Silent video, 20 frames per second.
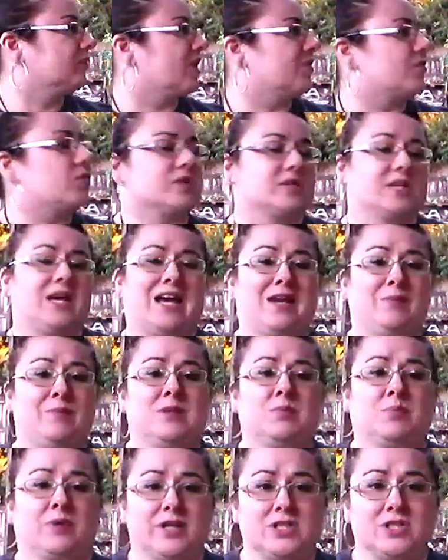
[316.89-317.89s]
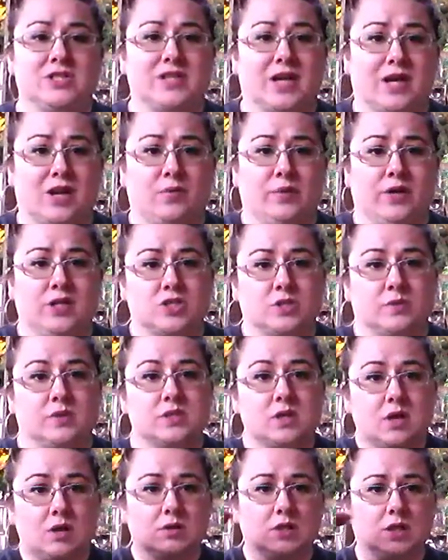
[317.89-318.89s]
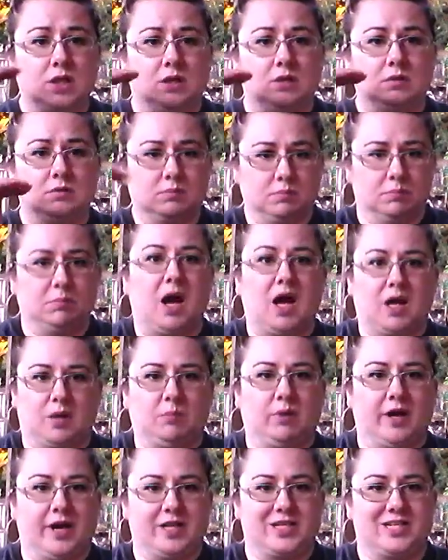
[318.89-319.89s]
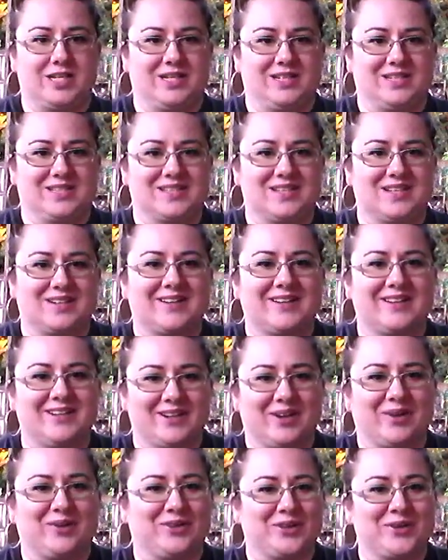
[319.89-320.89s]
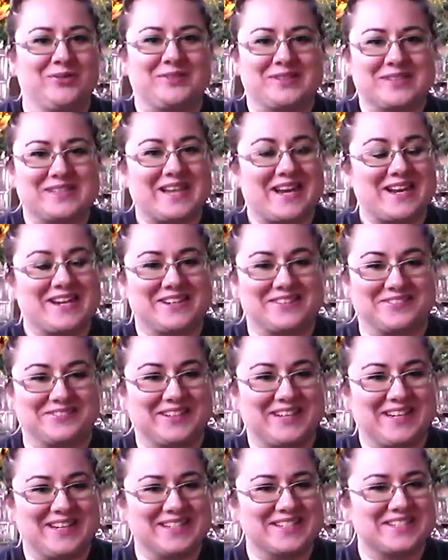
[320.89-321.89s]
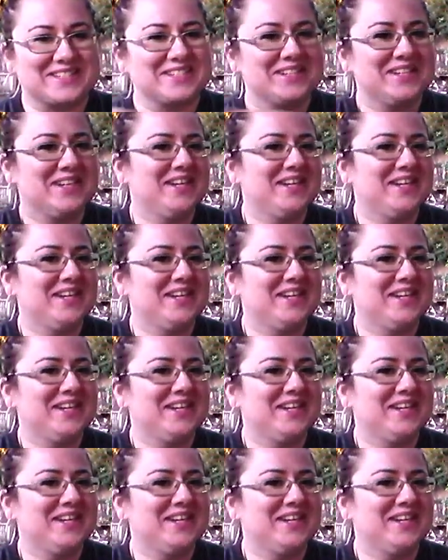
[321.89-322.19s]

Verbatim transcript: of course it had to be the branches that I could reach so it's all the bottom branches are the only ones I could reach.